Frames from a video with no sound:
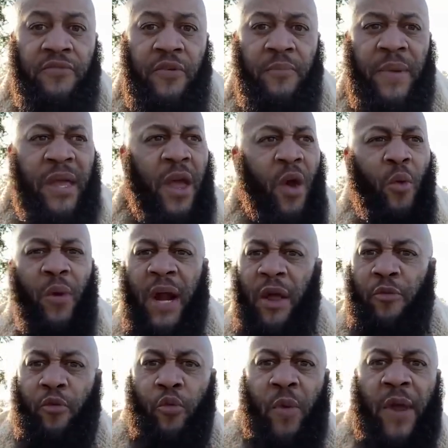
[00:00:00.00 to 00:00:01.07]
for me when I
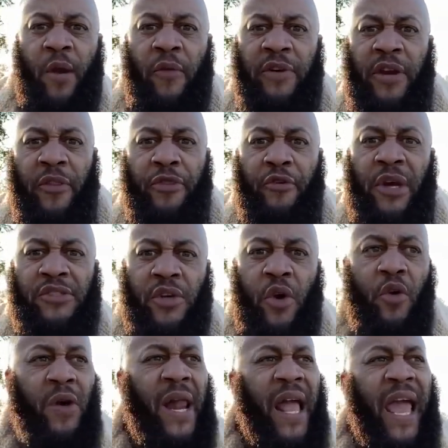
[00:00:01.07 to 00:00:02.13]
ran over the
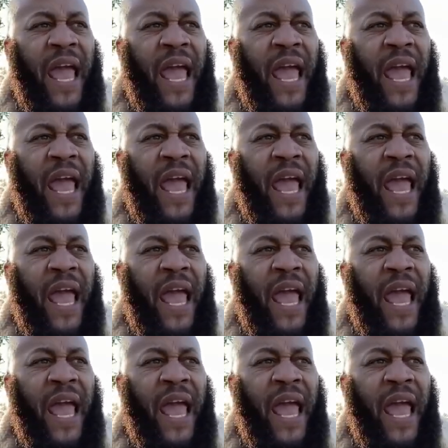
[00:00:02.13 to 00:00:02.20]
threshold